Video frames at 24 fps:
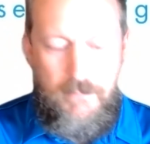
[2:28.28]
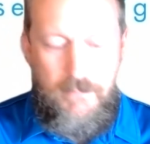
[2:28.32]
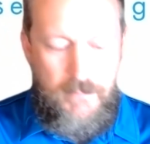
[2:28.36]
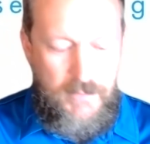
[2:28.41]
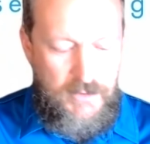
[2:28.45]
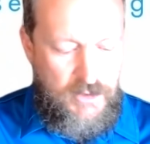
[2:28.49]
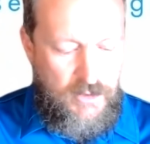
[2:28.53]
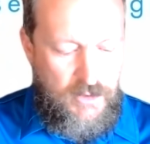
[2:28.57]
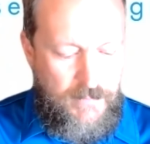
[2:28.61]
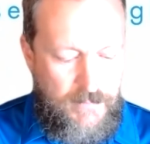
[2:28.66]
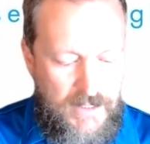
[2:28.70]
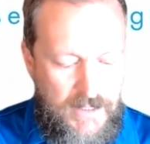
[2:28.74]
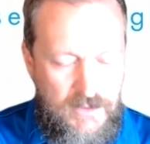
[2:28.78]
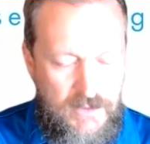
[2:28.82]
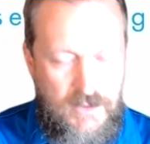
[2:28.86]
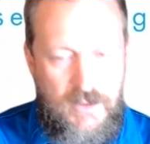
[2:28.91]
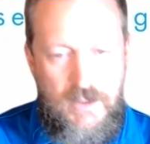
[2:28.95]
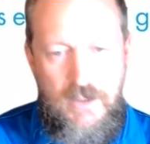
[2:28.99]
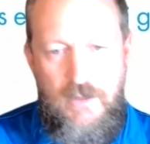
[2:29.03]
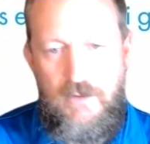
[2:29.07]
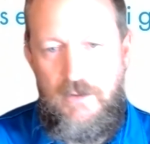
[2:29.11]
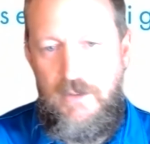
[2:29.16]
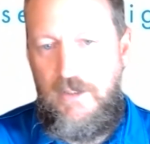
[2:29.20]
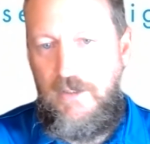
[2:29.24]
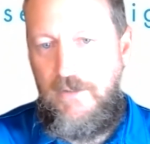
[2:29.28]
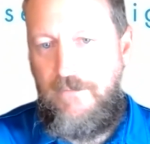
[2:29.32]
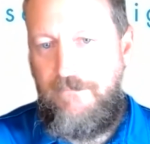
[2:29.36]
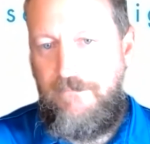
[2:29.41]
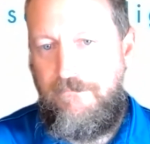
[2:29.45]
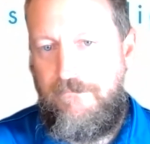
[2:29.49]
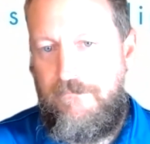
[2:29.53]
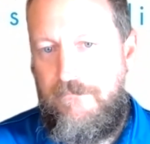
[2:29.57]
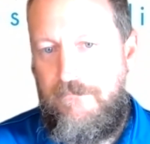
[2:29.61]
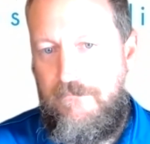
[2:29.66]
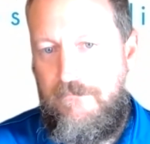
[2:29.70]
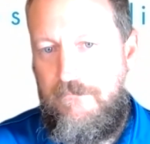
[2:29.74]
but you're
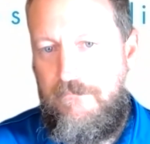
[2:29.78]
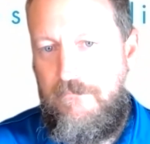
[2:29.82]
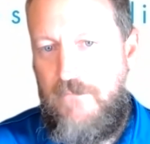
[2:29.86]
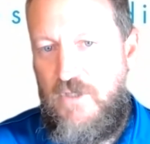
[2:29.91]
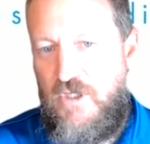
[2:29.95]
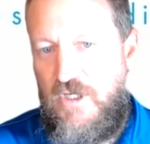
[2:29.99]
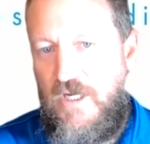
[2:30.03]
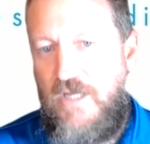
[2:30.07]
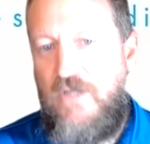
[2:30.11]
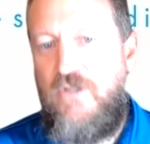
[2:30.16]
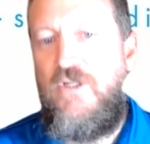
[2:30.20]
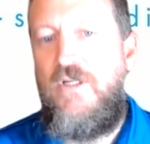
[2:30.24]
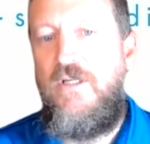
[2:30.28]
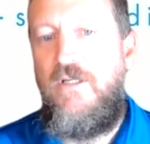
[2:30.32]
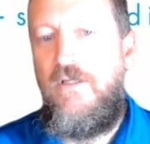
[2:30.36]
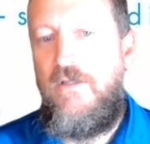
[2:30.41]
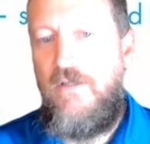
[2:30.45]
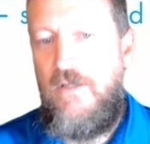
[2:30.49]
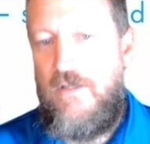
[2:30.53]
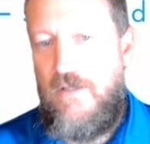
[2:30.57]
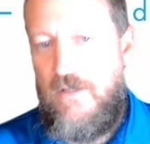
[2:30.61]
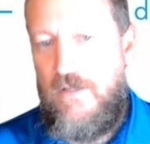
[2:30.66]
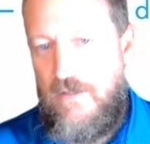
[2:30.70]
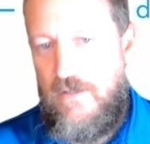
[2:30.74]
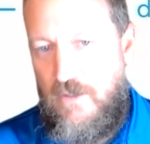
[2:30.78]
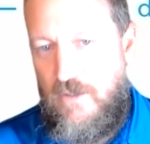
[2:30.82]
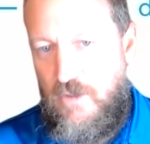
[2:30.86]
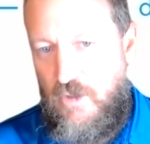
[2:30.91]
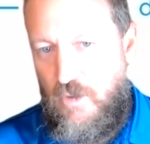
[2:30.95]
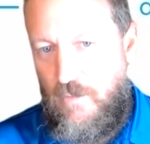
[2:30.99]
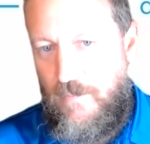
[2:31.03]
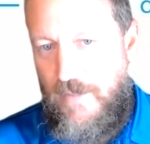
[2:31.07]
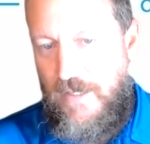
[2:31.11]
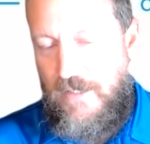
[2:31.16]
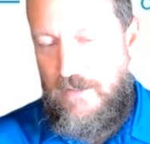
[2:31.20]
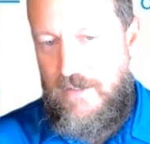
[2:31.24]
basically changing the
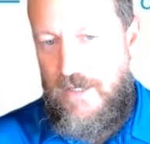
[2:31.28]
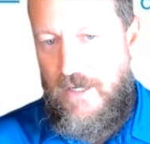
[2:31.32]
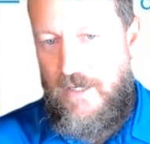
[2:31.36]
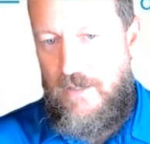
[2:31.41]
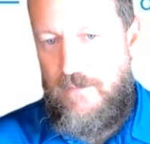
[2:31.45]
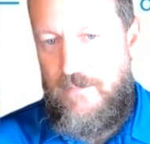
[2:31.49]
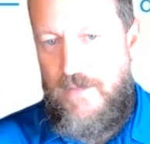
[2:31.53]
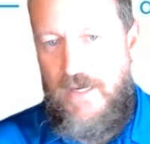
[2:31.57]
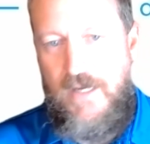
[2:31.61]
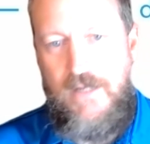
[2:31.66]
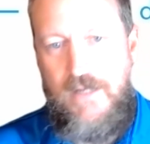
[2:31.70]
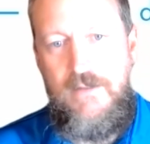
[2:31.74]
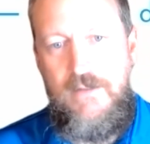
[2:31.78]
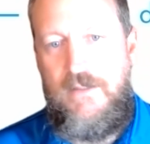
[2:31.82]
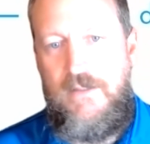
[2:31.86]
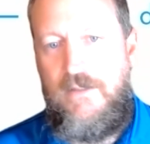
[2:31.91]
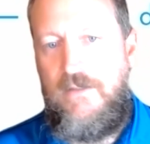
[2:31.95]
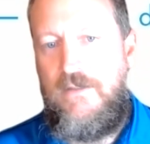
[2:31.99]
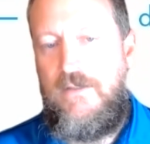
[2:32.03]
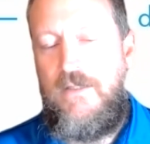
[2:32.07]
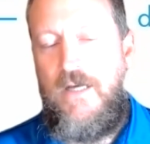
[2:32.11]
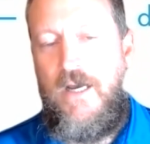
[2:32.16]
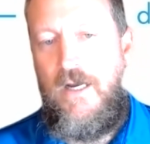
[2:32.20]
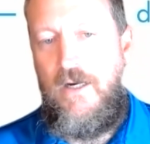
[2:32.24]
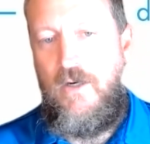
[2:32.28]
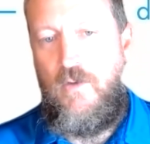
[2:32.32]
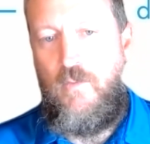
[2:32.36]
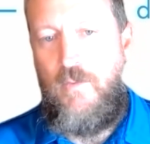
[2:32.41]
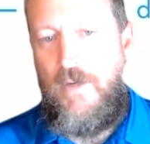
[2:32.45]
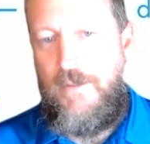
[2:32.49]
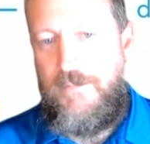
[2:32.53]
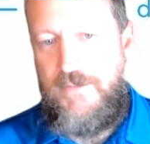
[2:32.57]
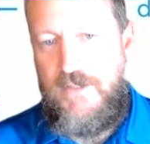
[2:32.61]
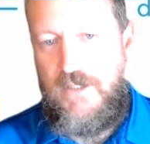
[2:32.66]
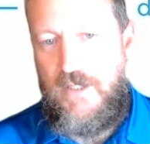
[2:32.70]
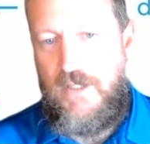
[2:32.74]
domain name and the entire
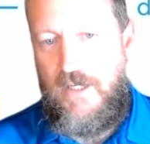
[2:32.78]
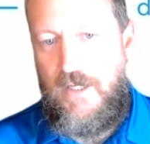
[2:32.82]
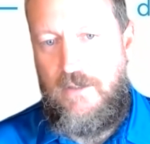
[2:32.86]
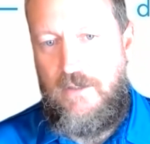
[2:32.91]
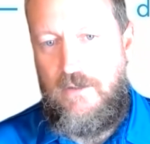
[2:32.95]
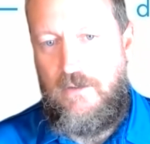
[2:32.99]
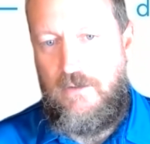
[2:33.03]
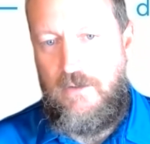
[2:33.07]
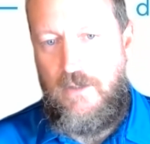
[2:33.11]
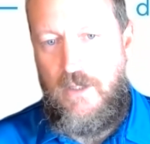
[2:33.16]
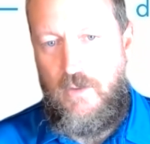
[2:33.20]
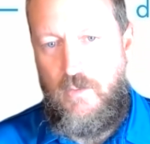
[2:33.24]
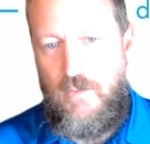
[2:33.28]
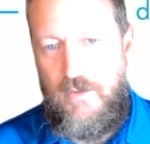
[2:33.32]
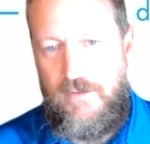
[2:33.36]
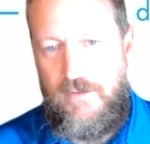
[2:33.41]
website along